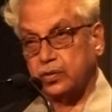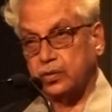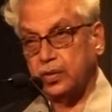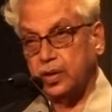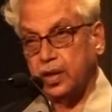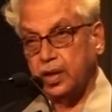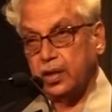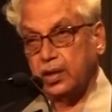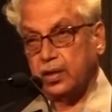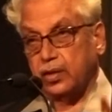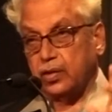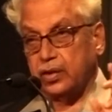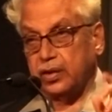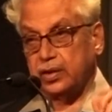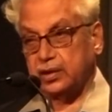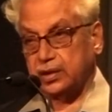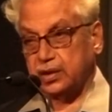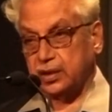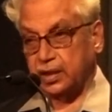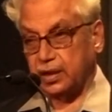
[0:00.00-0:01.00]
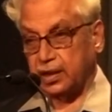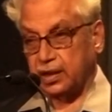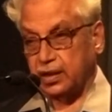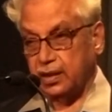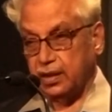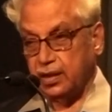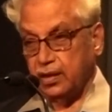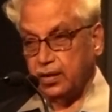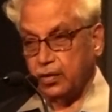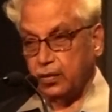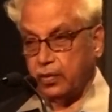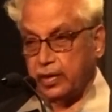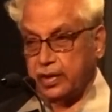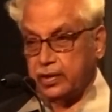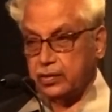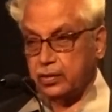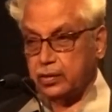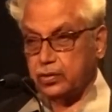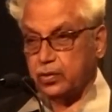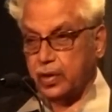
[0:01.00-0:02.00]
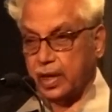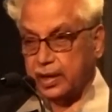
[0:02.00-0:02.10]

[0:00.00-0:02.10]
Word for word: to Rohit Singh? Why not to